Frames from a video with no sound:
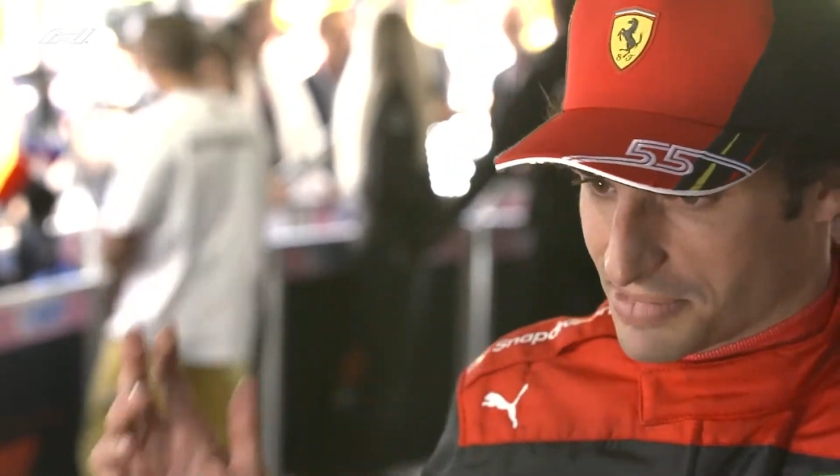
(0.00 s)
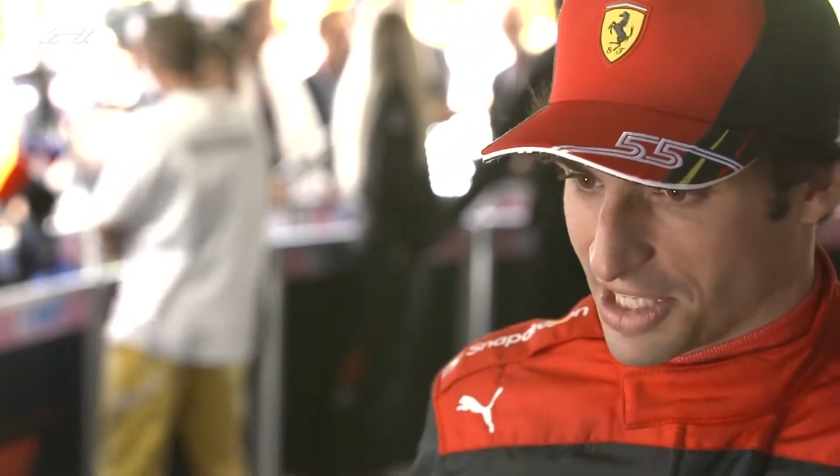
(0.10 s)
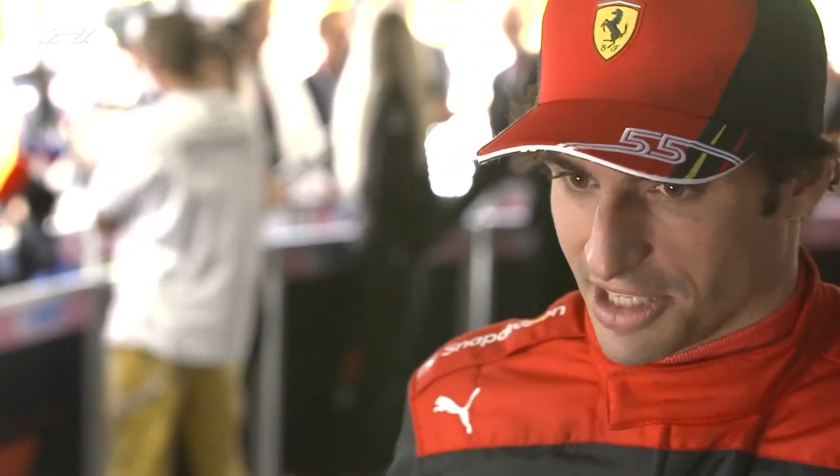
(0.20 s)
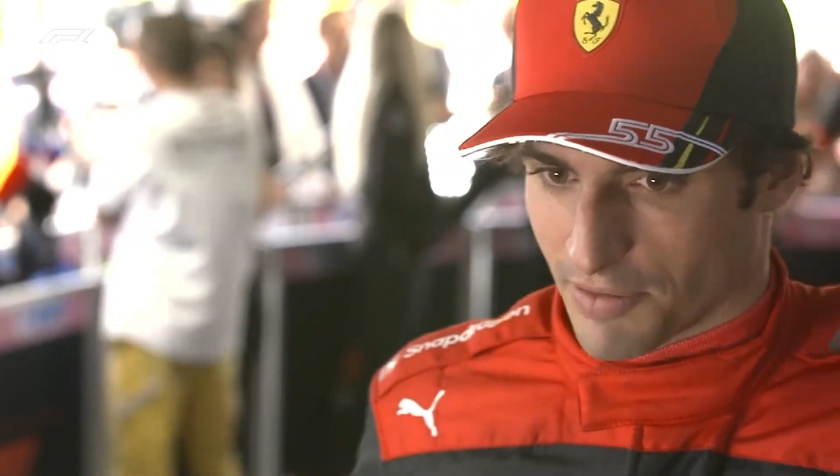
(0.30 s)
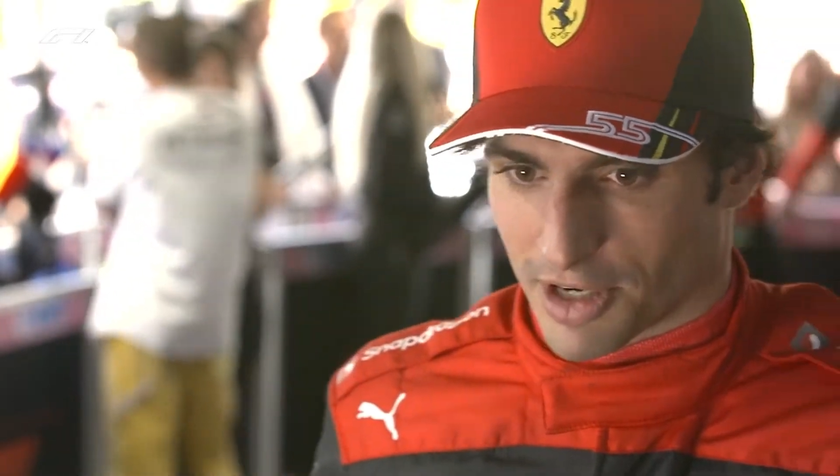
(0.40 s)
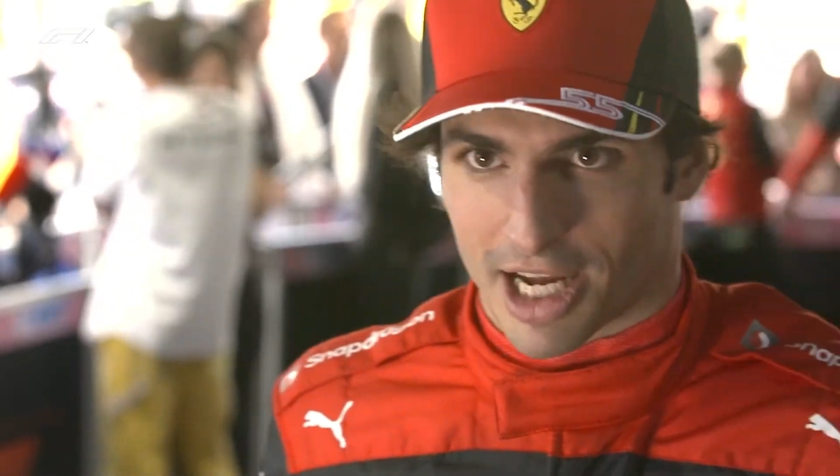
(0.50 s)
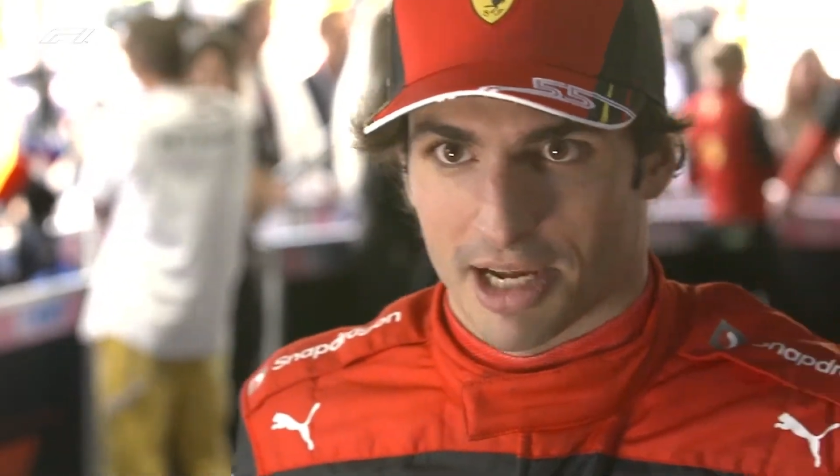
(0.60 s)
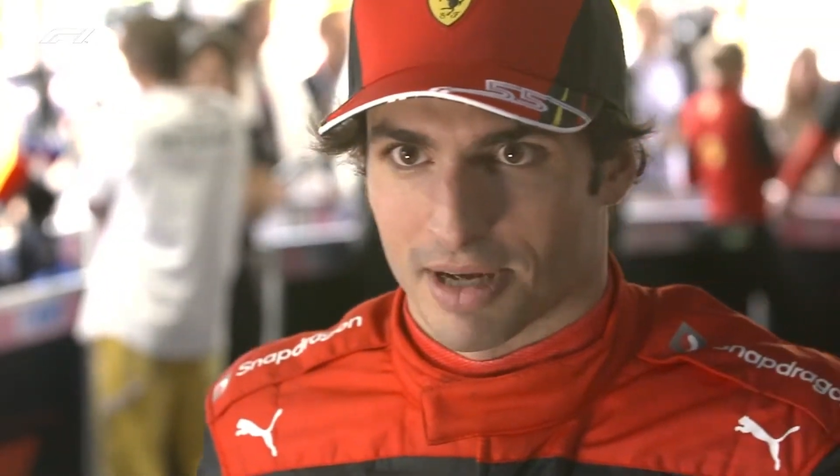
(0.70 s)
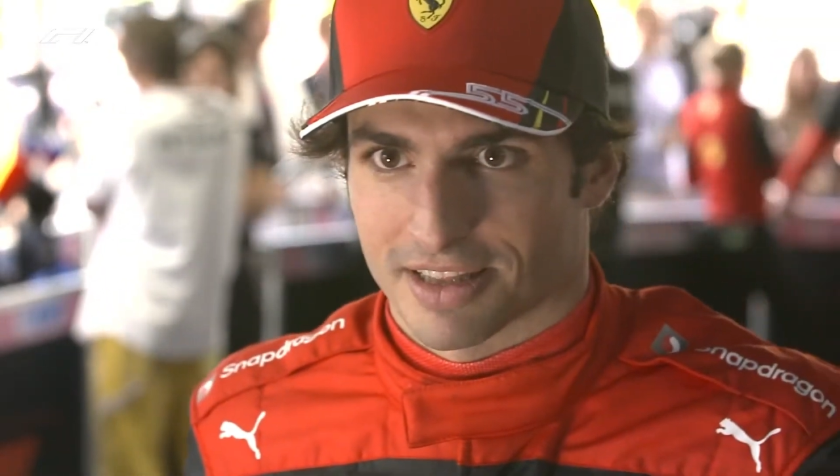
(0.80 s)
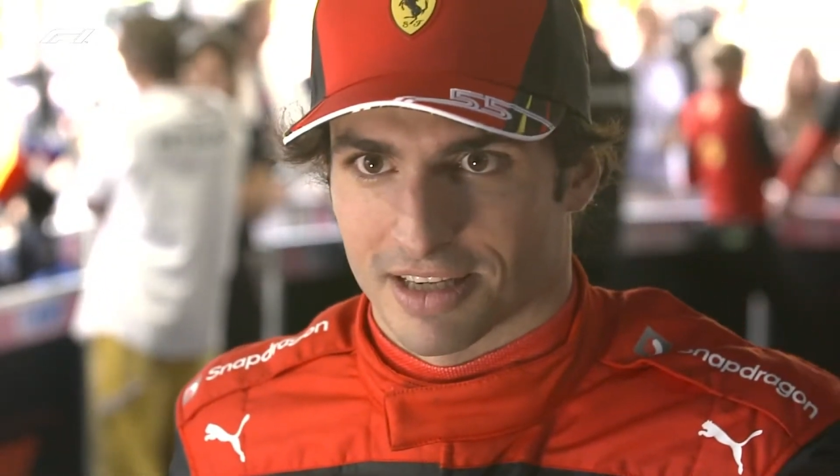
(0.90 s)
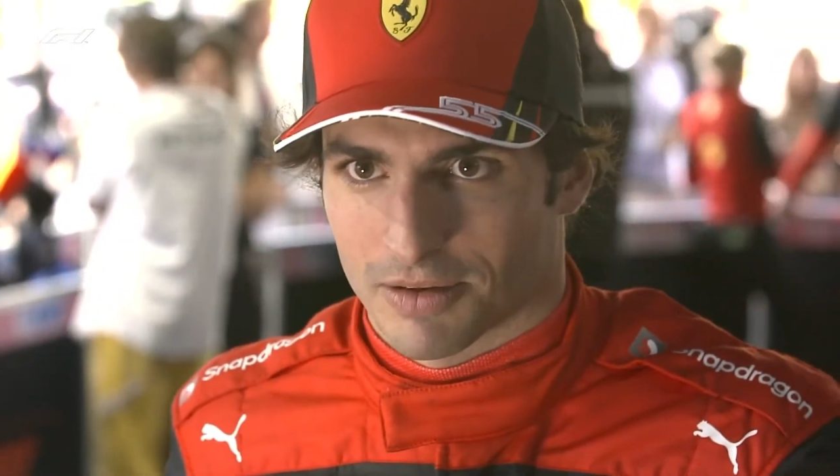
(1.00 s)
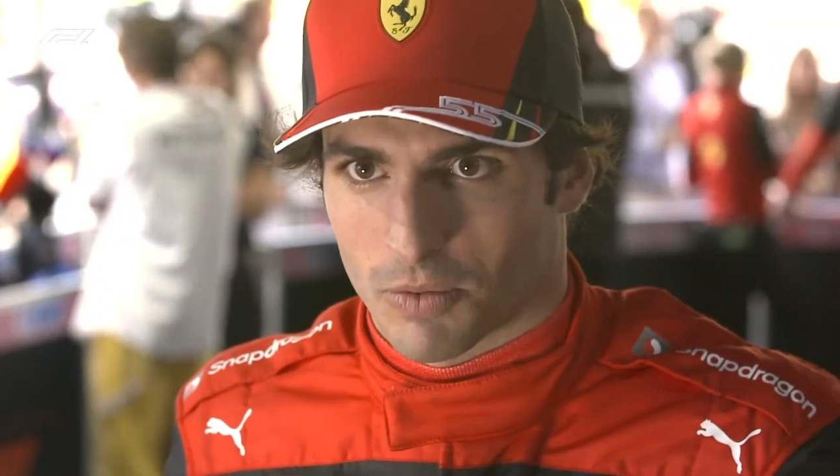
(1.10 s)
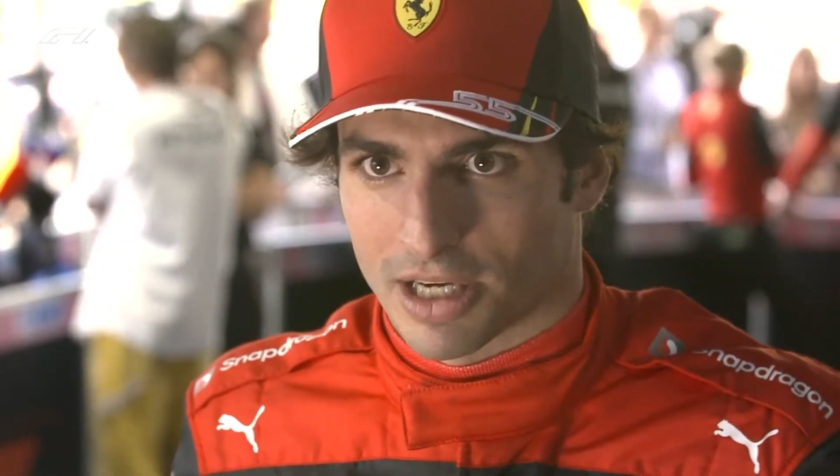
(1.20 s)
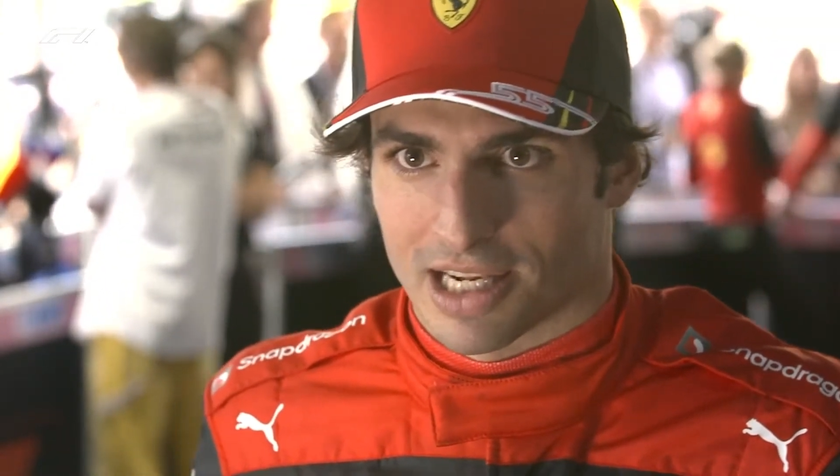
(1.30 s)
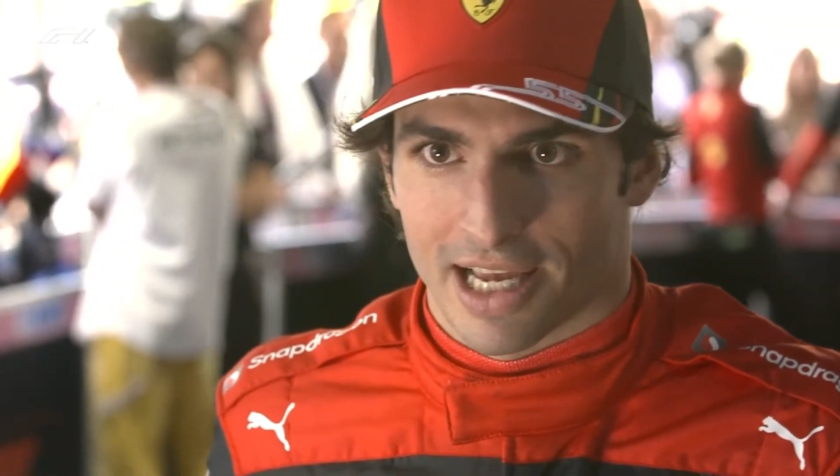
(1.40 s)
They never came until
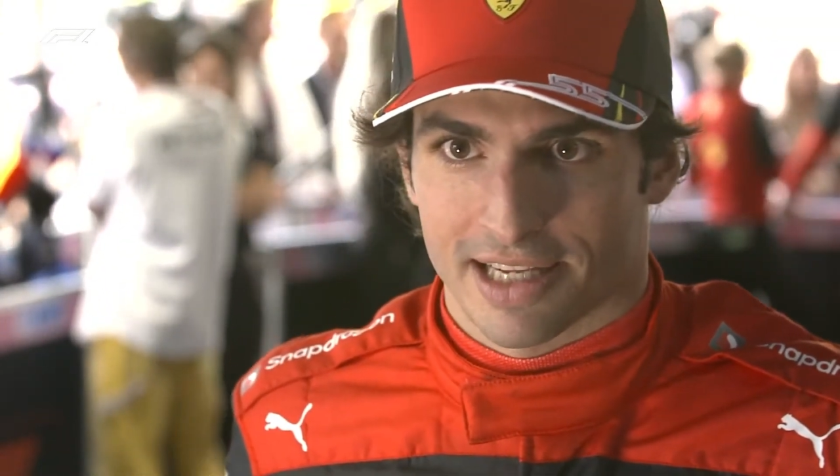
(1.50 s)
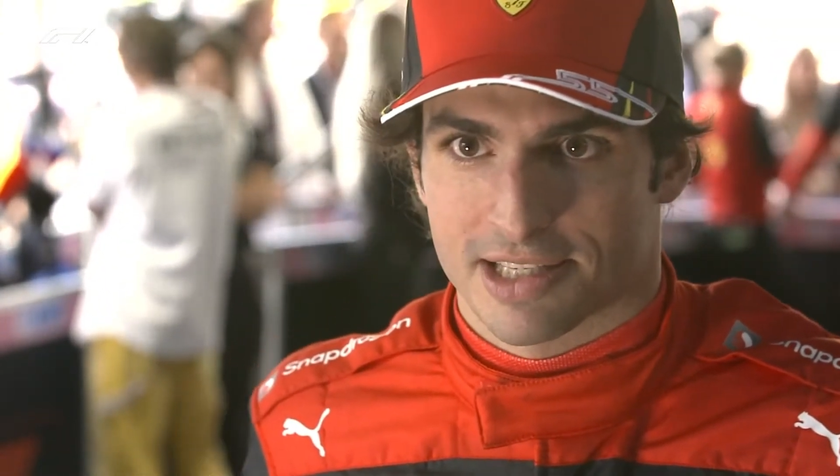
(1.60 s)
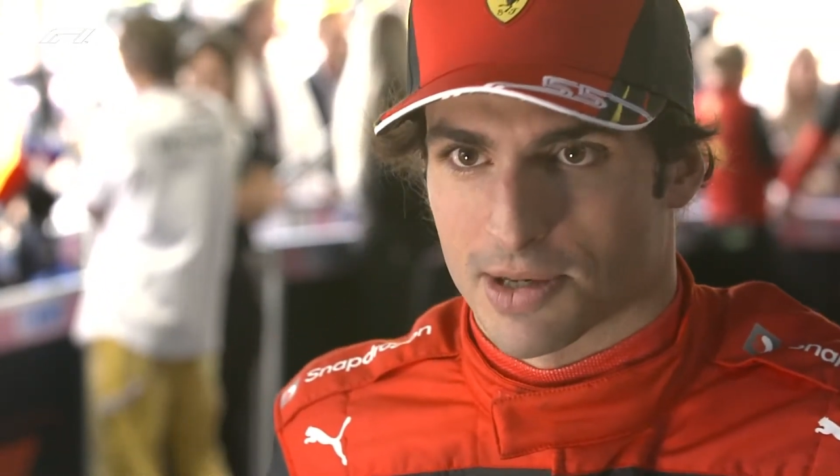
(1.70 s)
quite late,